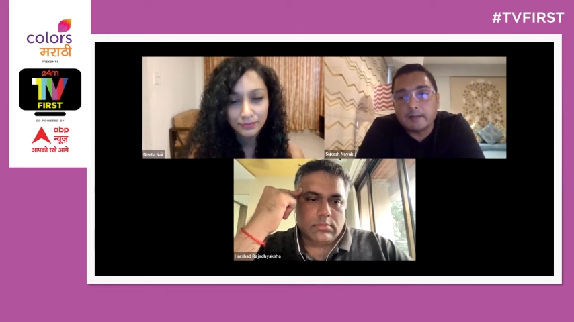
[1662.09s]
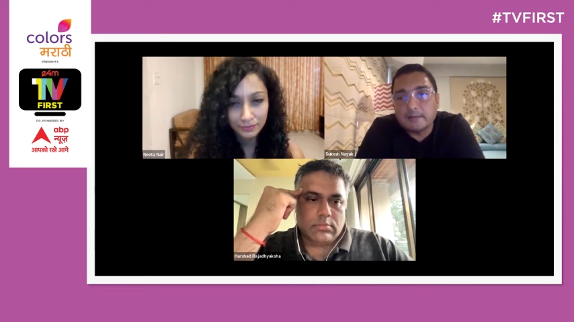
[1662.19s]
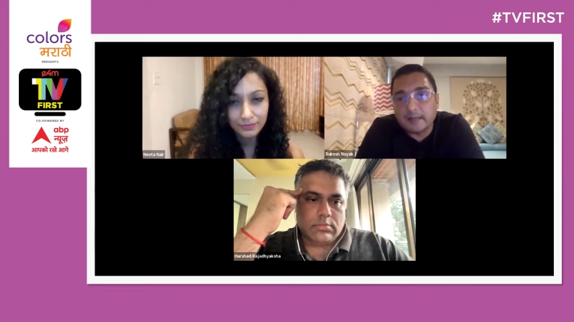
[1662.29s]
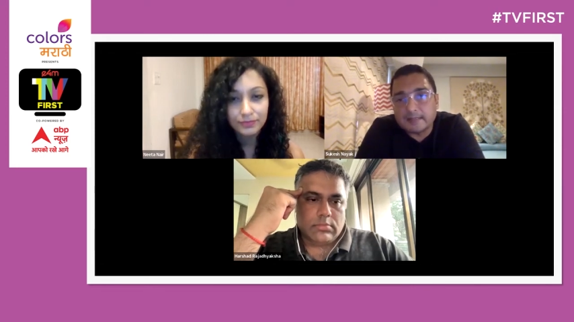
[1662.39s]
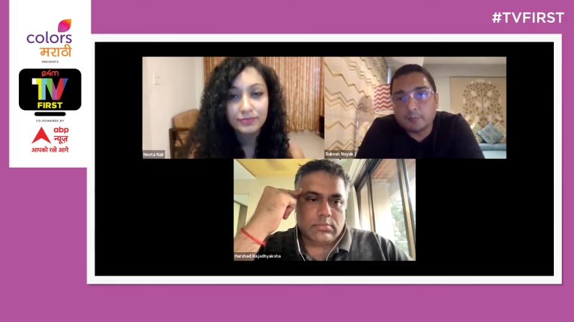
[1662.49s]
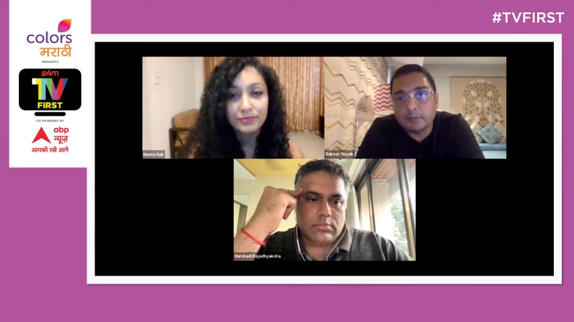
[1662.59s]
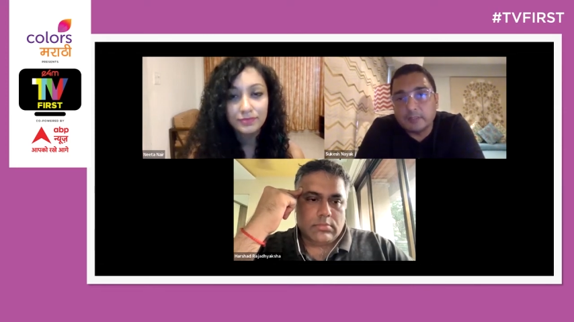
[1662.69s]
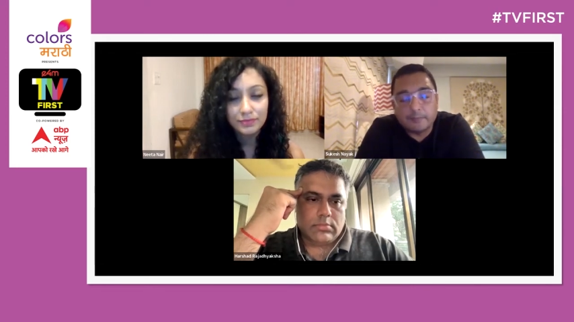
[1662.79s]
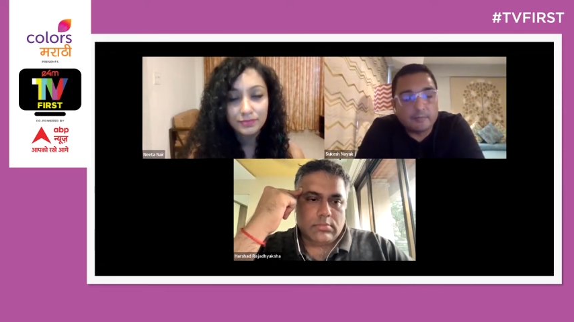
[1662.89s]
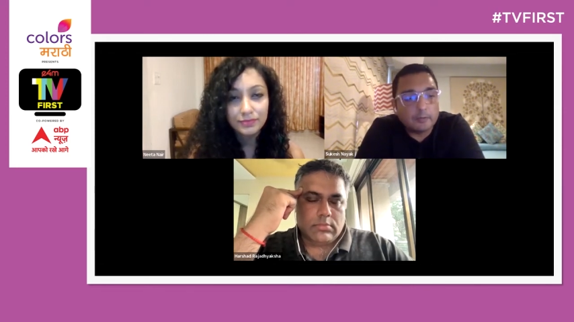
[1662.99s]
Speaker 1: i think that's
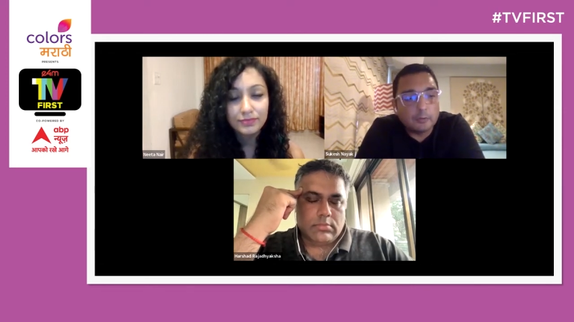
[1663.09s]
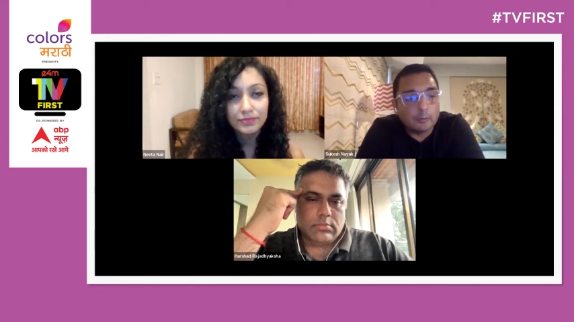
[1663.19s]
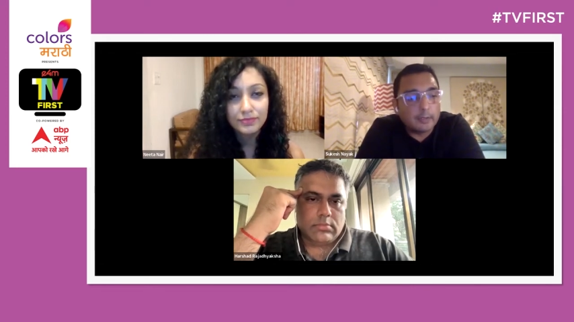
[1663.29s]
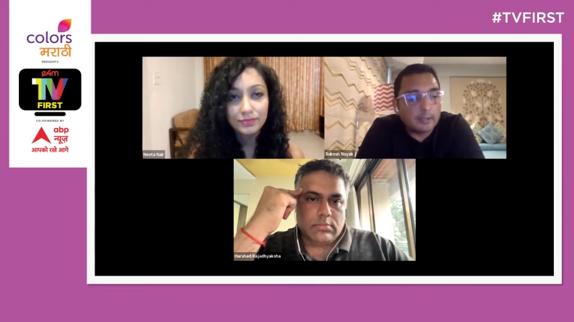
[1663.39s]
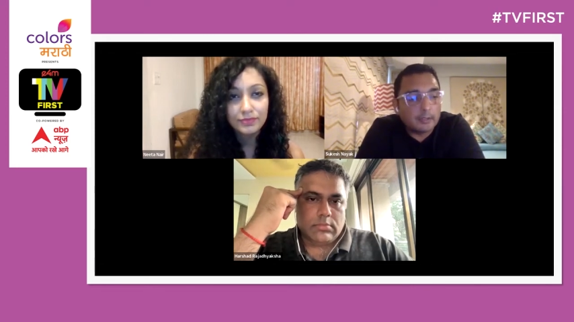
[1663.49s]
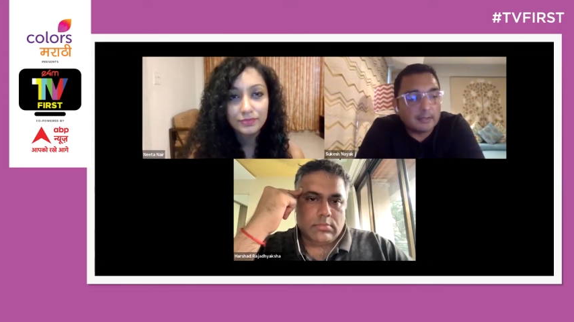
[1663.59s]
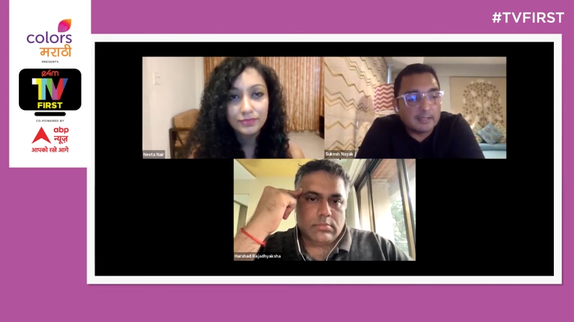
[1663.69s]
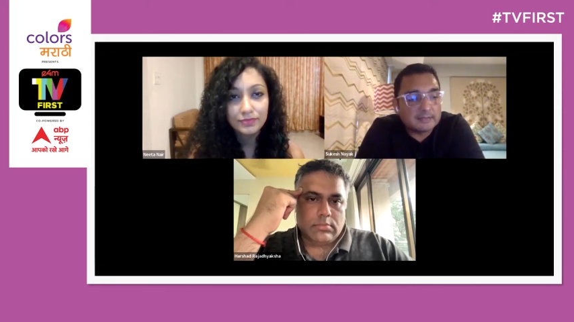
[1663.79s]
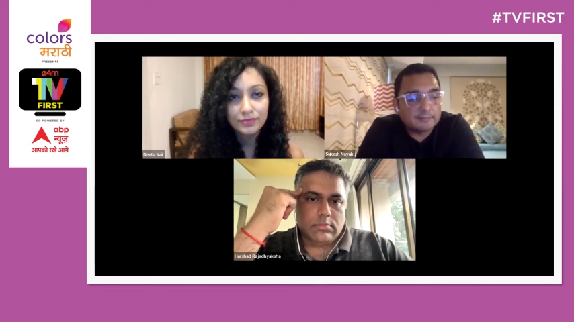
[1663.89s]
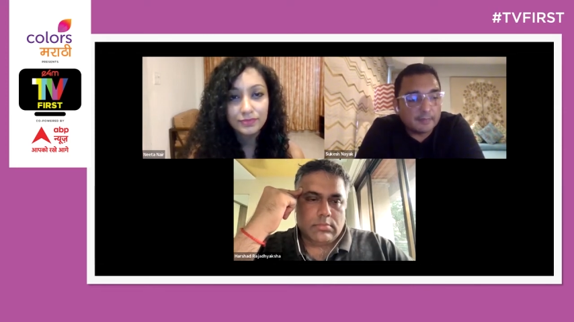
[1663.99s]
what keeps it going
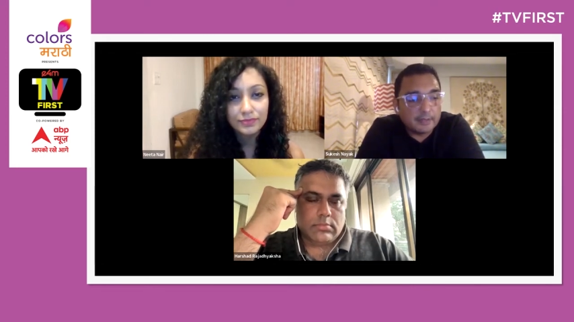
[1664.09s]
and that's